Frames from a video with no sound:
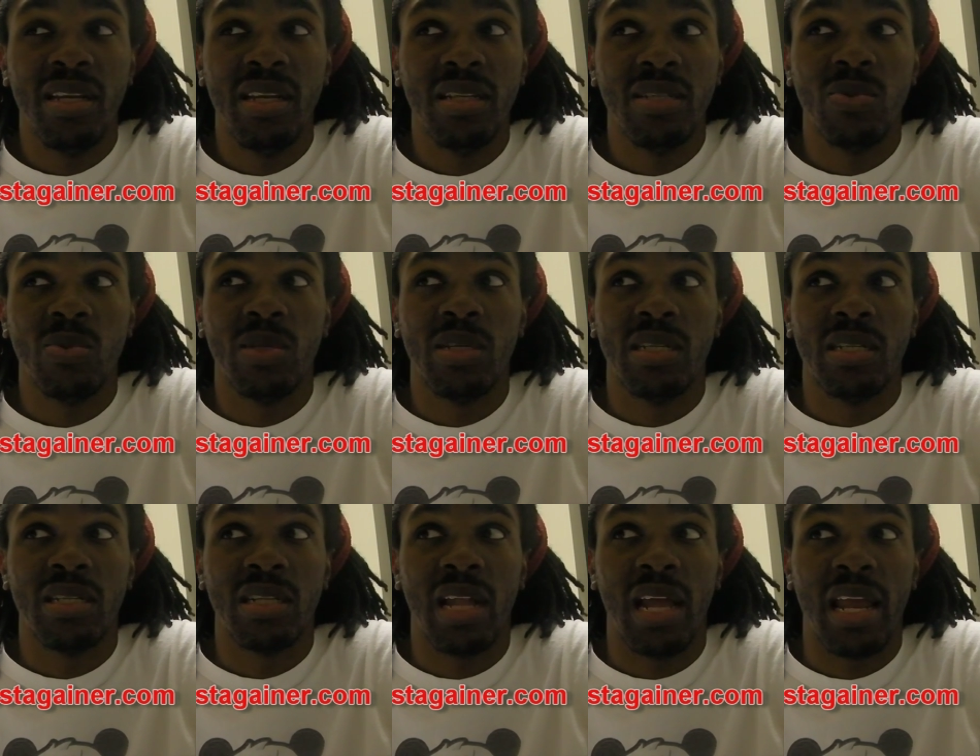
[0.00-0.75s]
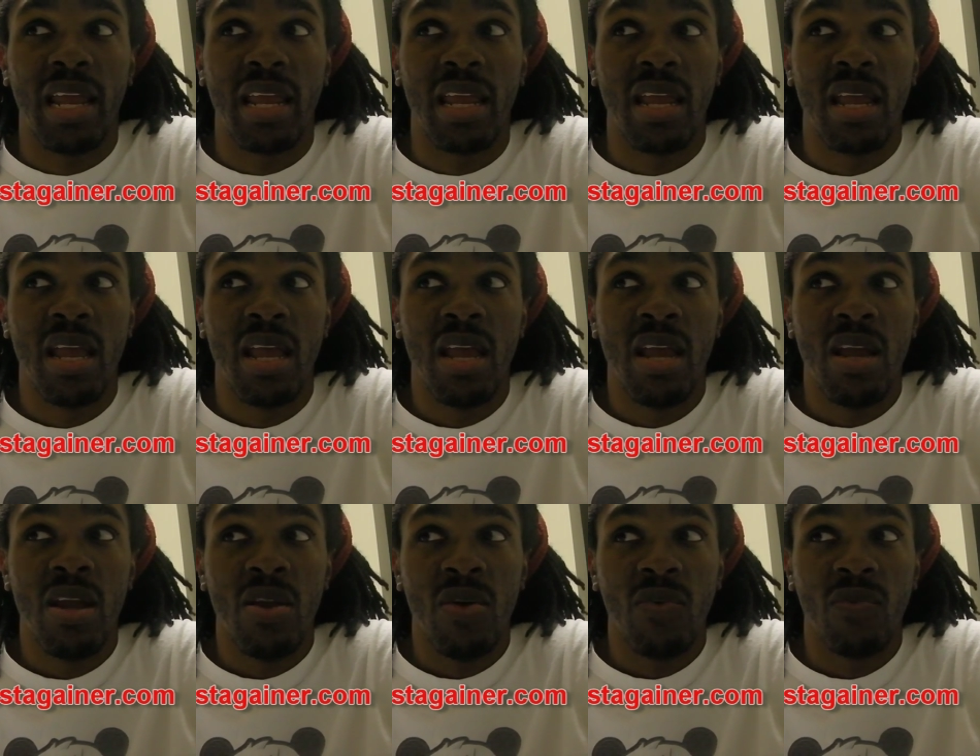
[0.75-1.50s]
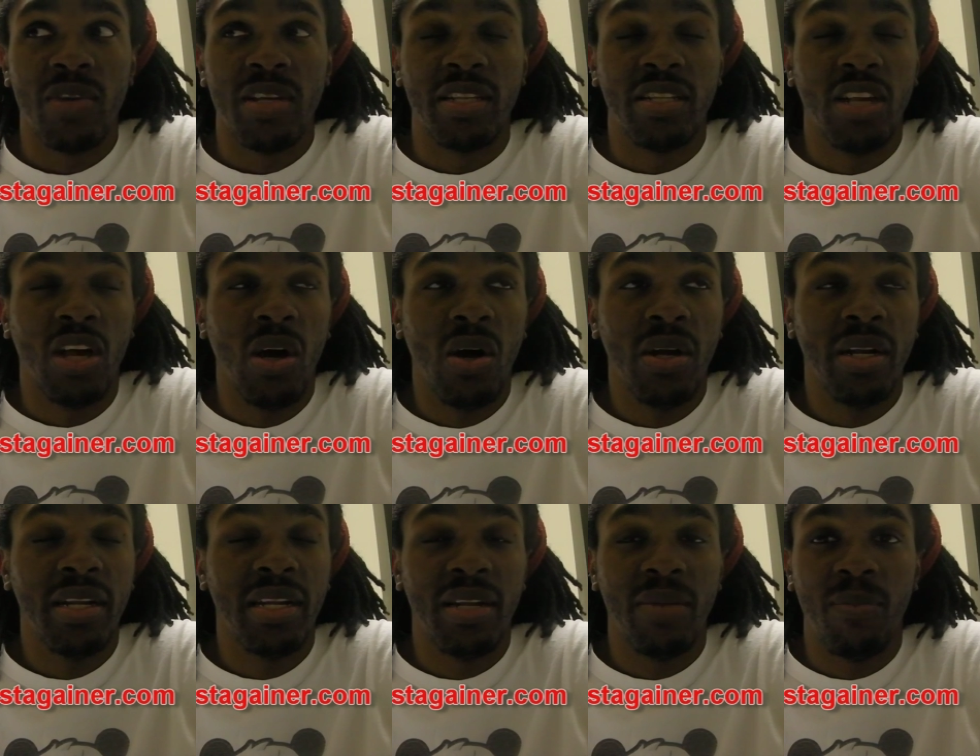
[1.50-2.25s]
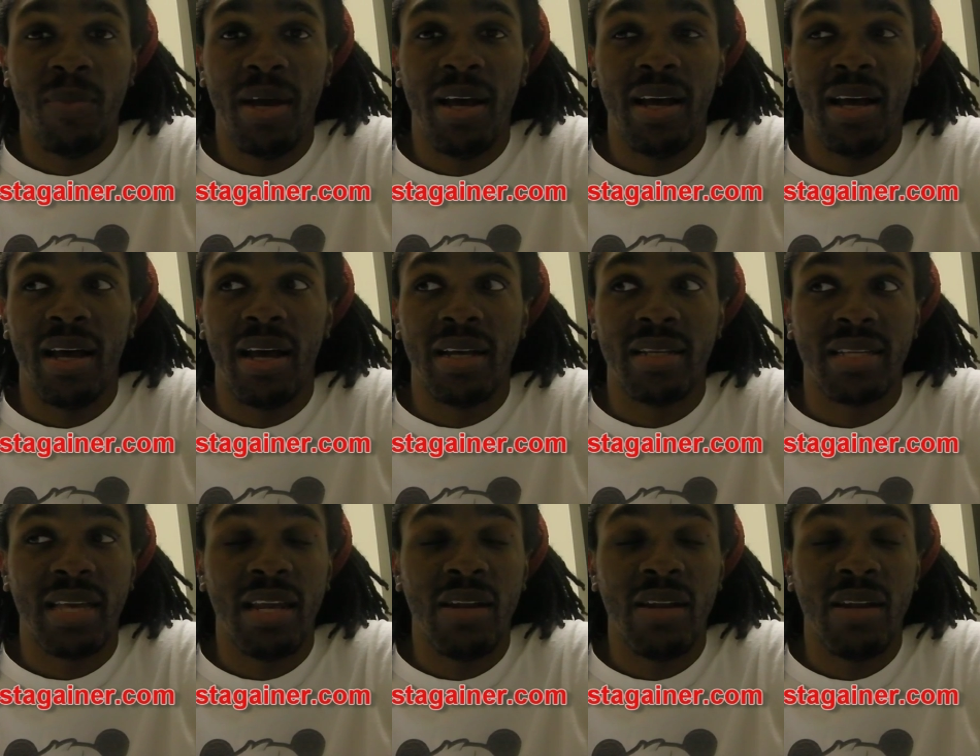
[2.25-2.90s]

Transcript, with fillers: this one is like retarded in my eyes.